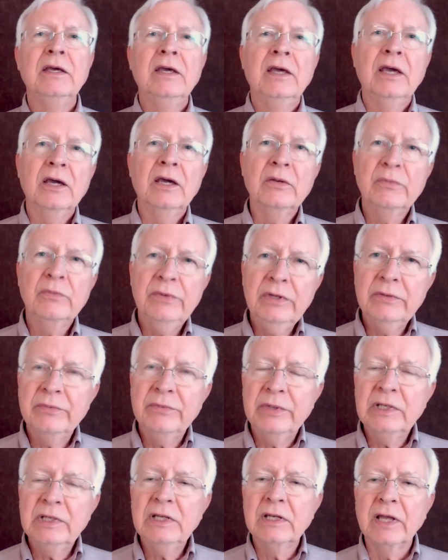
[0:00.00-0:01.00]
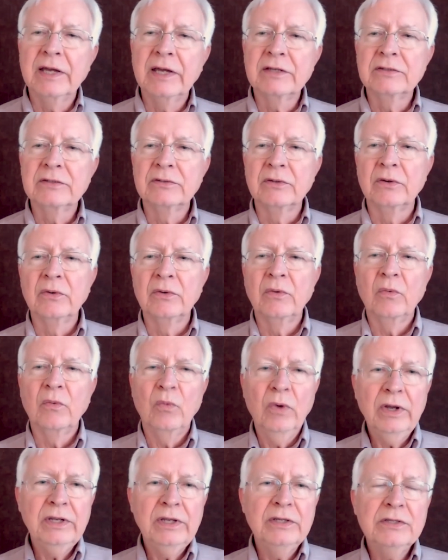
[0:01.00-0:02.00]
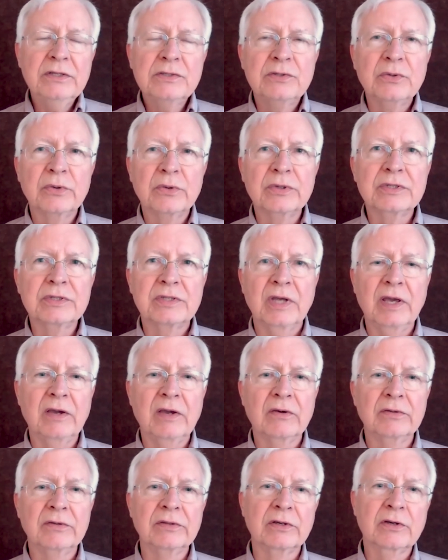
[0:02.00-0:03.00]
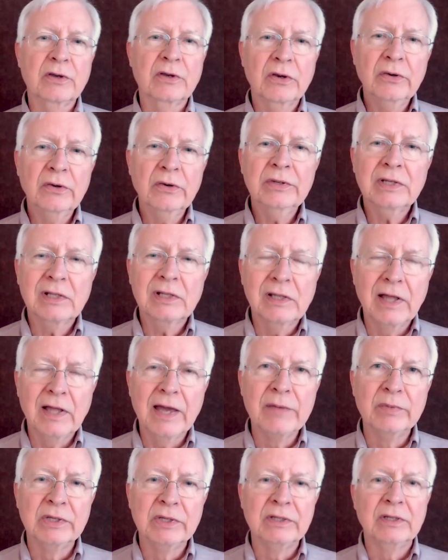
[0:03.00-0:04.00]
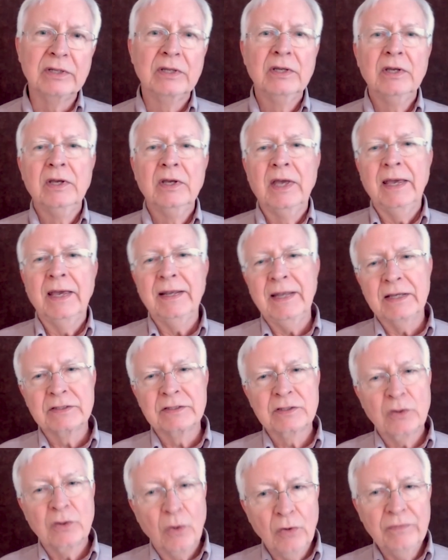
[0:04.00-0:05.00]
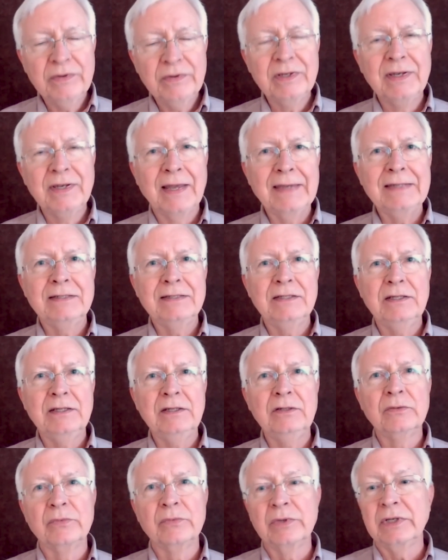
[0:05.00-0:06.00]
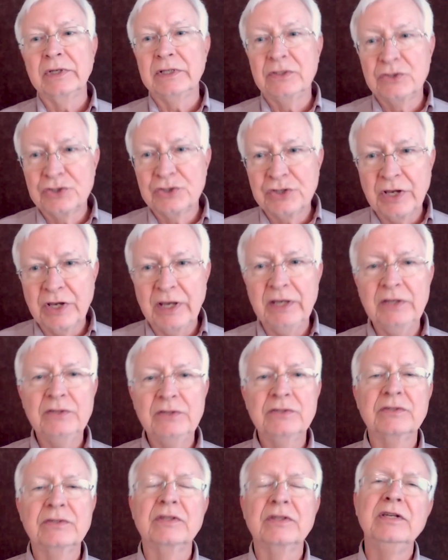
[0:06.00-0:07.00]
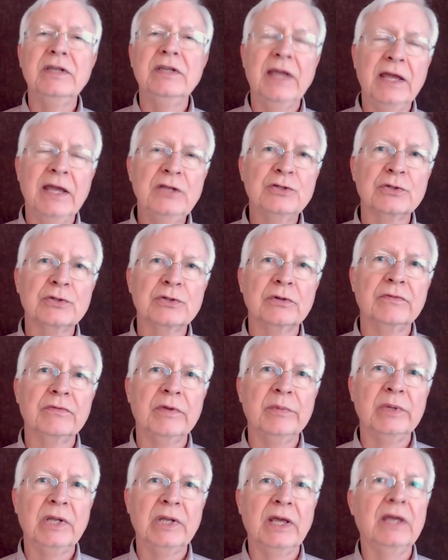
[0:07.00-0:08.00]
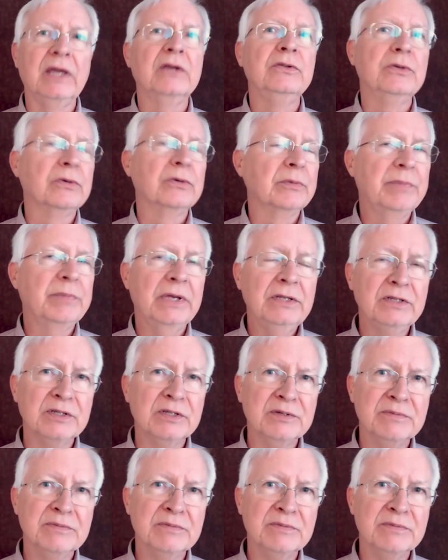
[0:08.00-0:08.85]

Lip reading: And we'd really like to know, what is your take on the current climate, and has COVID-19 really changed the nature of M&A in your opinion?